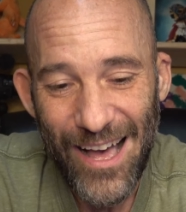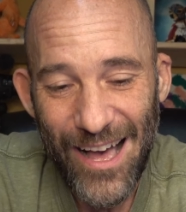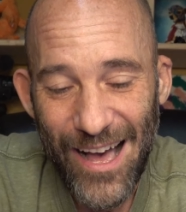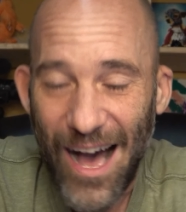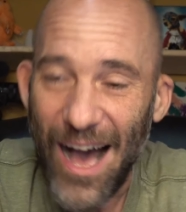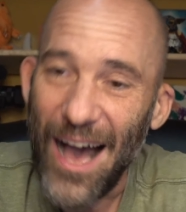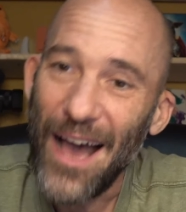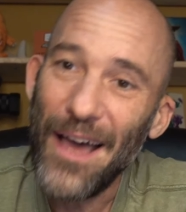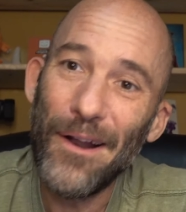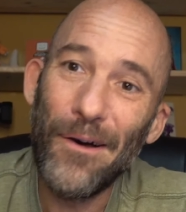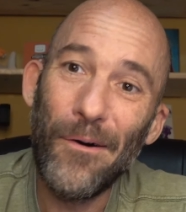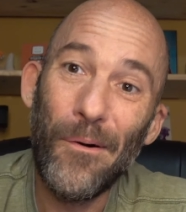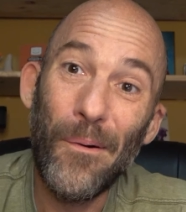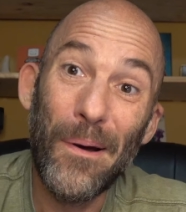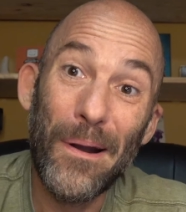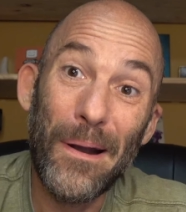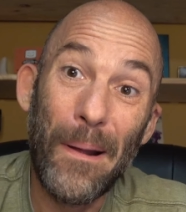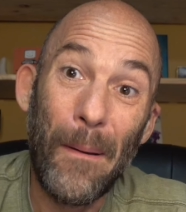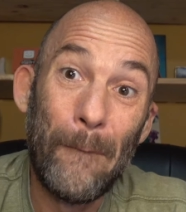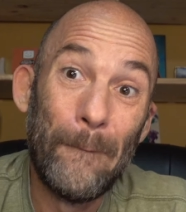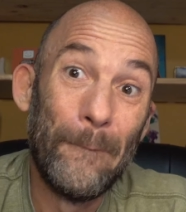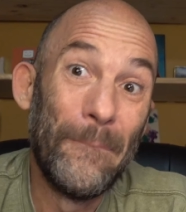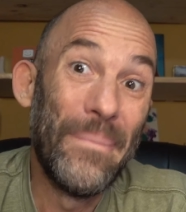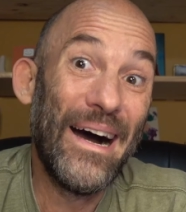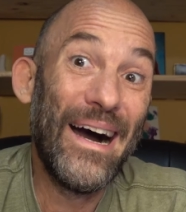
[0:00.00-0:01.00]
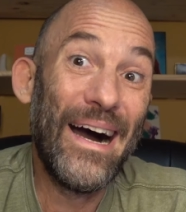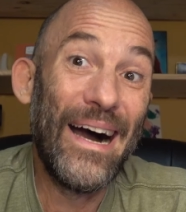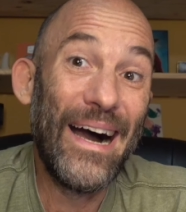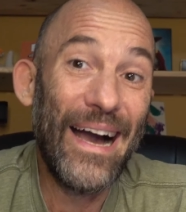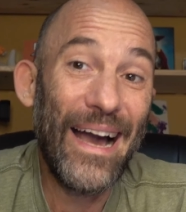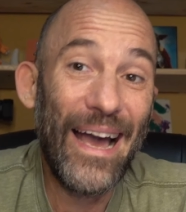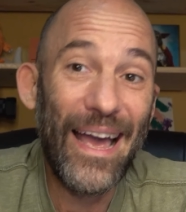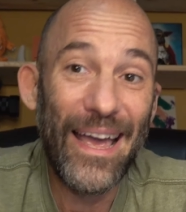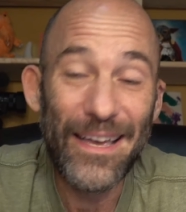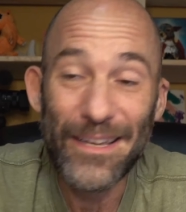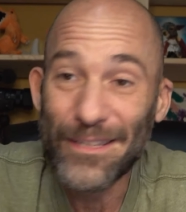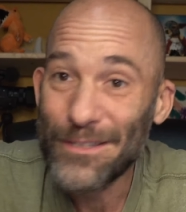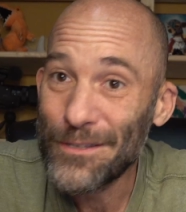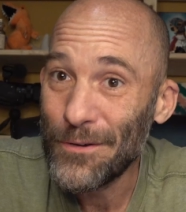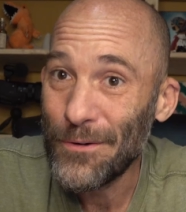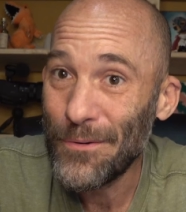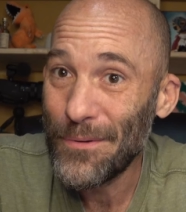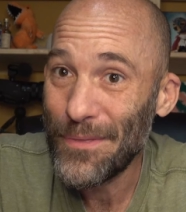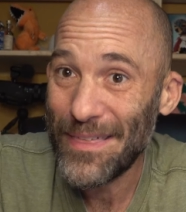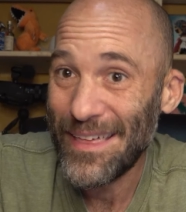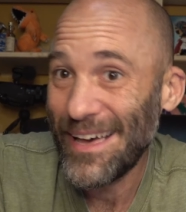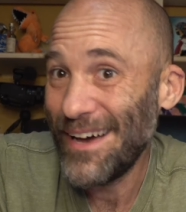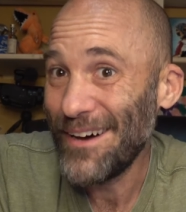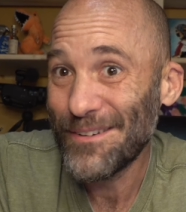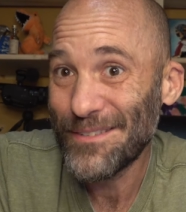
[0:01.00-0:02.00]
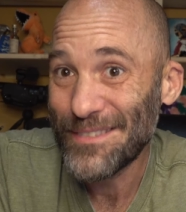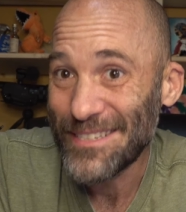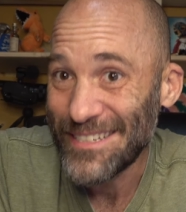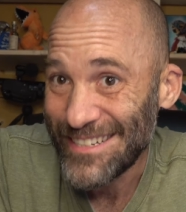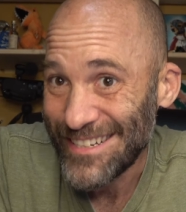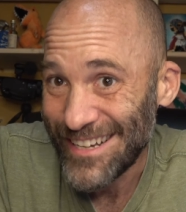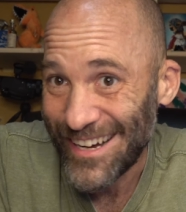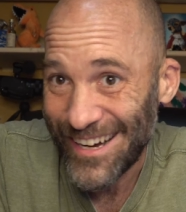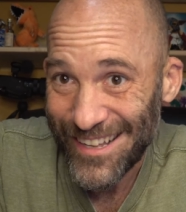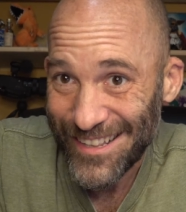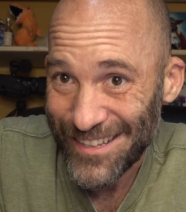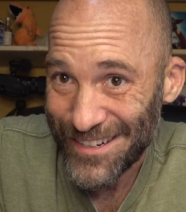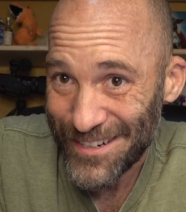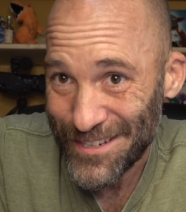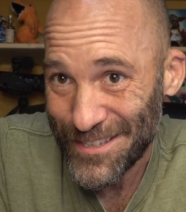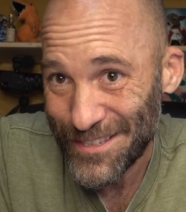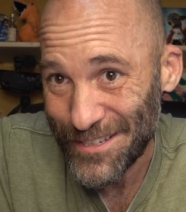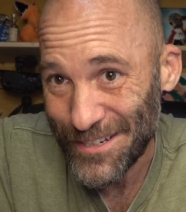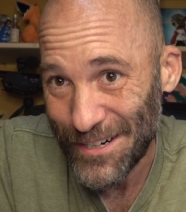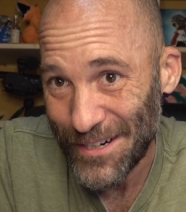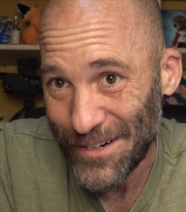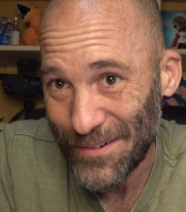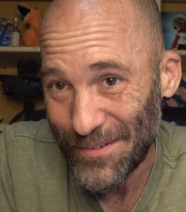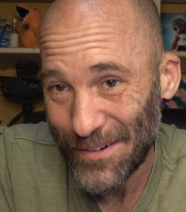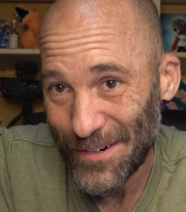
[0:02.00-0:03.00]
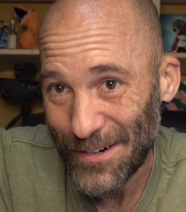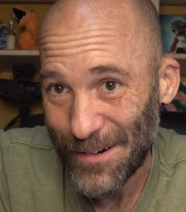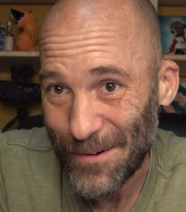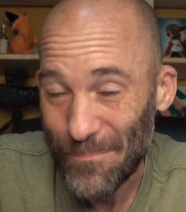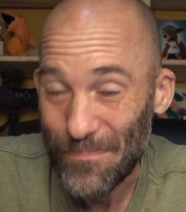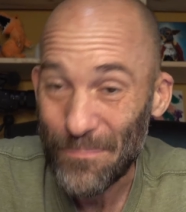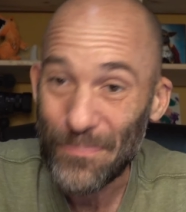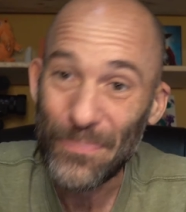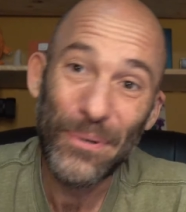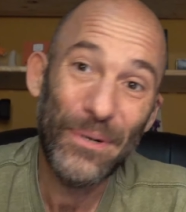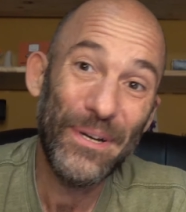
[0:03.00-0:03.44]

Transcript: I don't want to buy a $2,000 server,